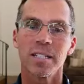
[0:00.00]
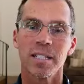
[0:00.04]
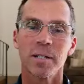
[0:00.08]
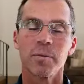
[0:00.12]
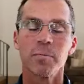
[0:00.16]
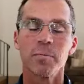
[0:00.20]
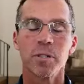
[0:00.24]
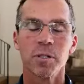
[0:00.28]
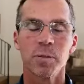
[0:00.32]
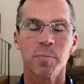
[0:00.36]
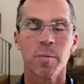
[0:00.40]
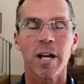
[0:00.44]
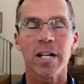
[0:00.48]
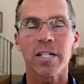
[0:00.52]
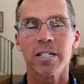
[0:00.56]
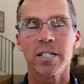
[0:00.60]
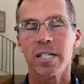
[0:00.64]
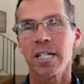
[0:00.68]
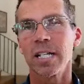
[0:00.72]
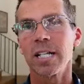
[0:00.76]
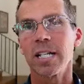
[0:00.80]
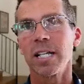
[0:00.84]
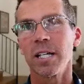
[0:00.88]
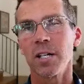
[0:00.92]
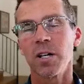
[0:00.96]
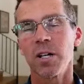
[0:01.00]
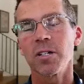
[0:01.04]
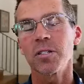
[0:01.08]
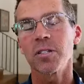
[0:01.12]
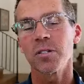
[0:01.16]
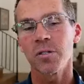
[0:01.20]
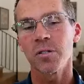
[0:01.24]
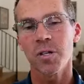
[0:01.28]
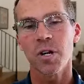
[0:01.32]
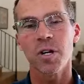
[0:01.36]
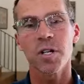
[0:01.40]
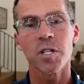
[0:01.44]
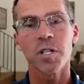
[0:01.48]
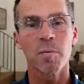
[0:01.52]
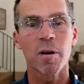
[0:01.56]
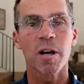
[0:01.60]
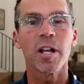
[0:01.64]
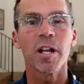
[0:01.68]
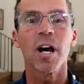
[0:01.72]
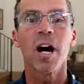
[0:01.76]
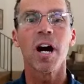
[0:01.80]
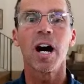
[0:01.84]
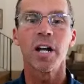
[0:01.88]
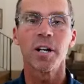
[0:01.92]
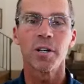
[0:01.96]
and respecting. He also talks about
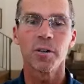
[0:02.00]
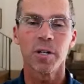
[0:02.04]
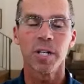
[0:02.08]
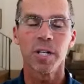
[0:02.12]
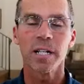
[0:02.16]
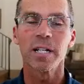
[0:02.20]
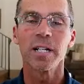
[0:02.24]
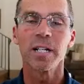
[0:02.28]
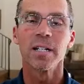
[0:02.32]
honoring